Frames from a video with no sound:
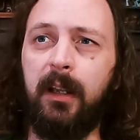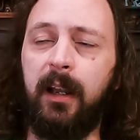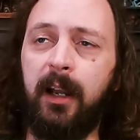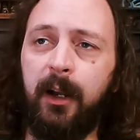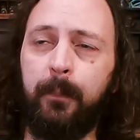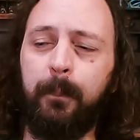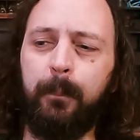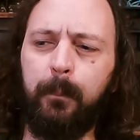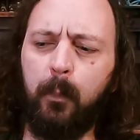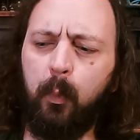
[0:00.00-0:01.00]
Um,
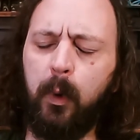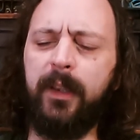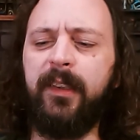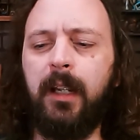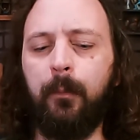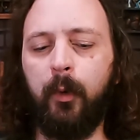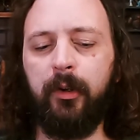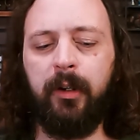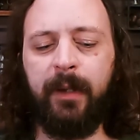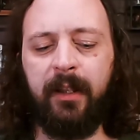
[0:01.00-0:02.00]
One thing I'm
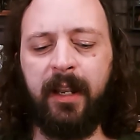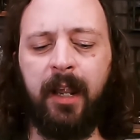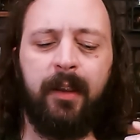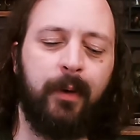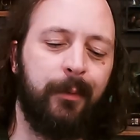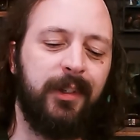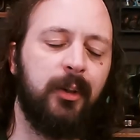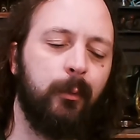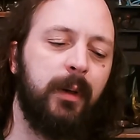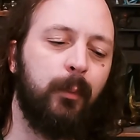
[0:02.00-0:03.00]
wondering about, and I would need
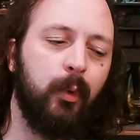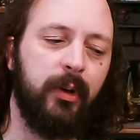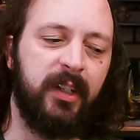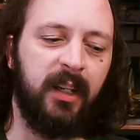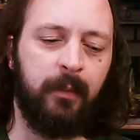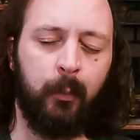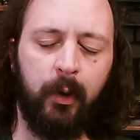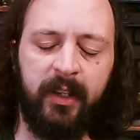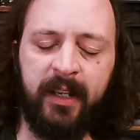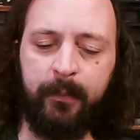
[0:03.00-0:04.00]
to read more
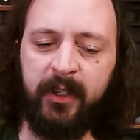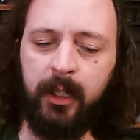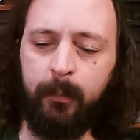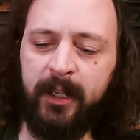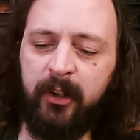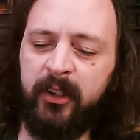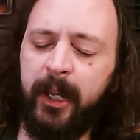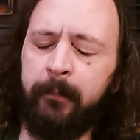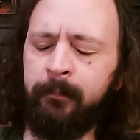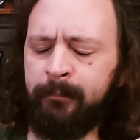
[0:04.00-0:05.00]
into depth into the player's guide.